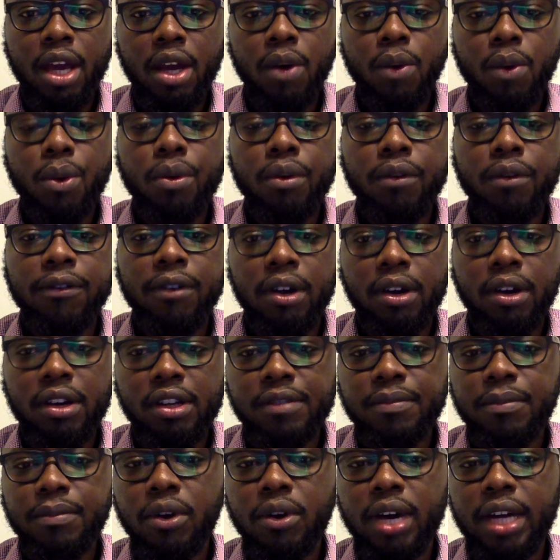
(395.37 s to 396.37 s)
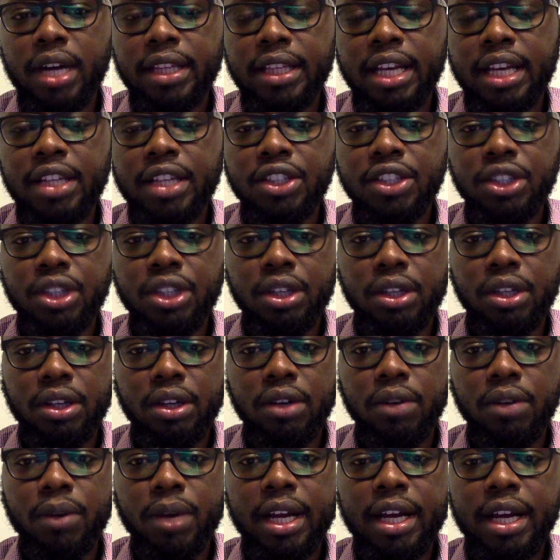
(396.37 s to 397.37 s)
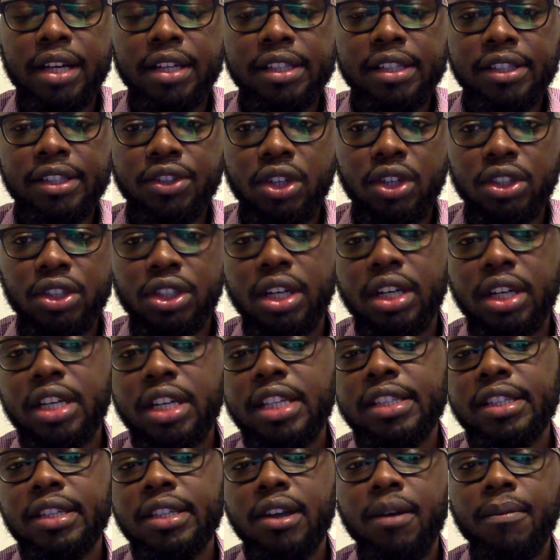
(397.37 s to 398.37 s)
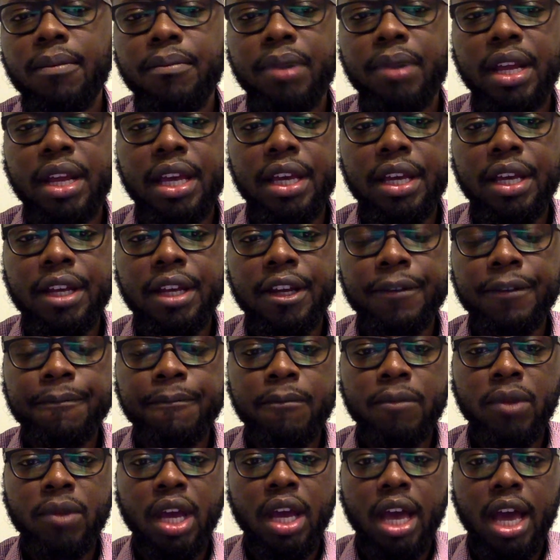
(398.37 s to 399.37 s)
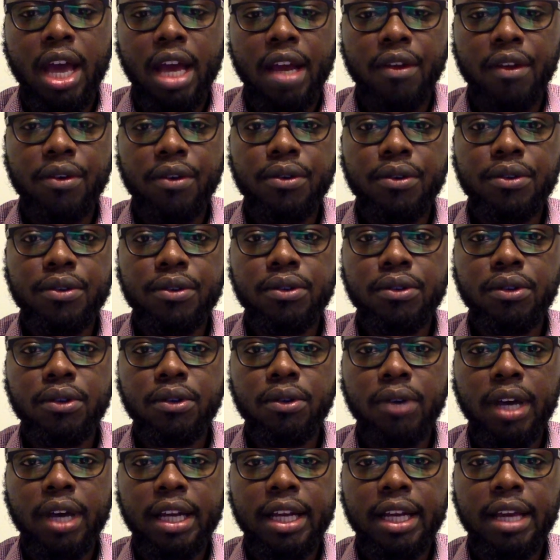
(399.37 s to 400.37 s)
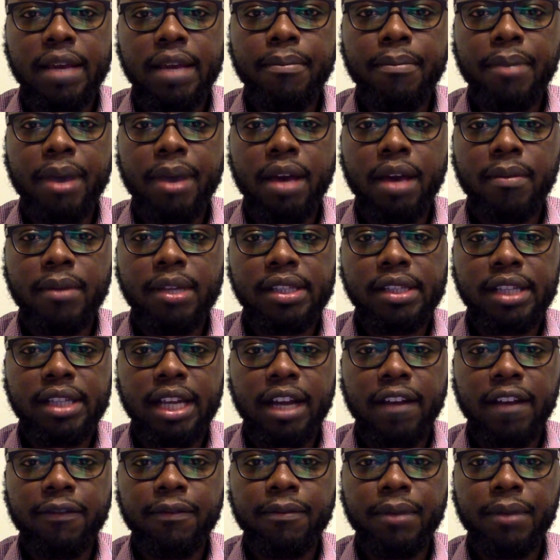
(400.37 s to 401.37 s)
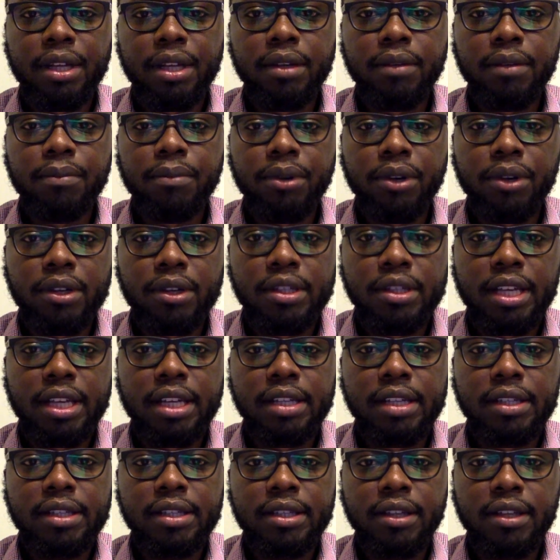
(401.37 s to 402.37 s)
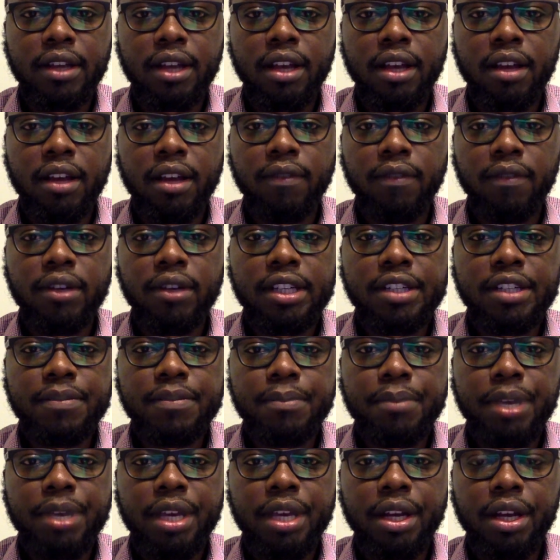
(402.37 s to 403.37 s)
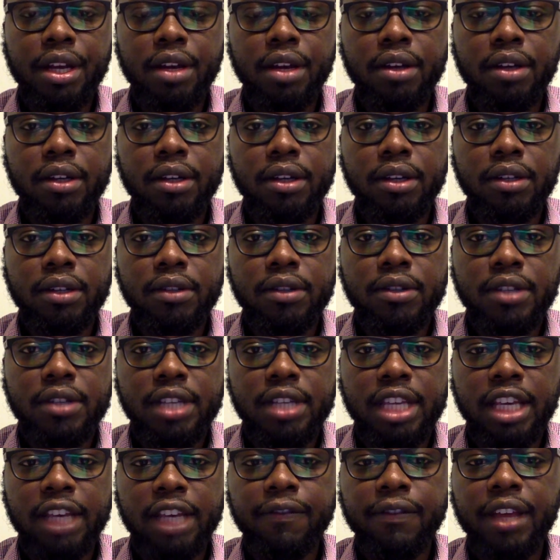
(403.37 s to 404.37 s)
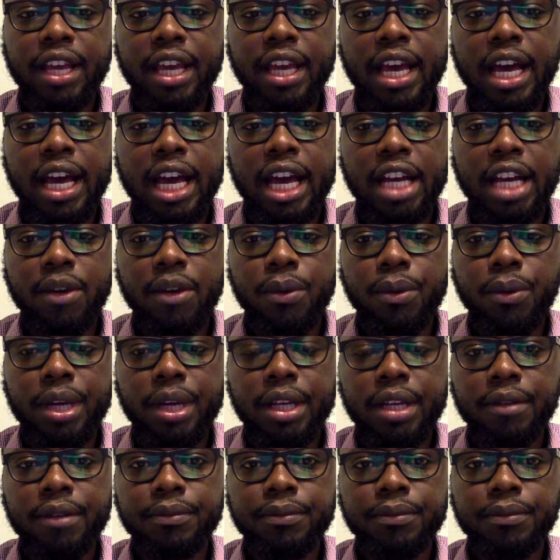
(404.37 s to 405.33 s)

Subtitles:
We will focus more attention on whether restructuring is complete and also look at the impairments that have been processed for this period to see if they are adequate.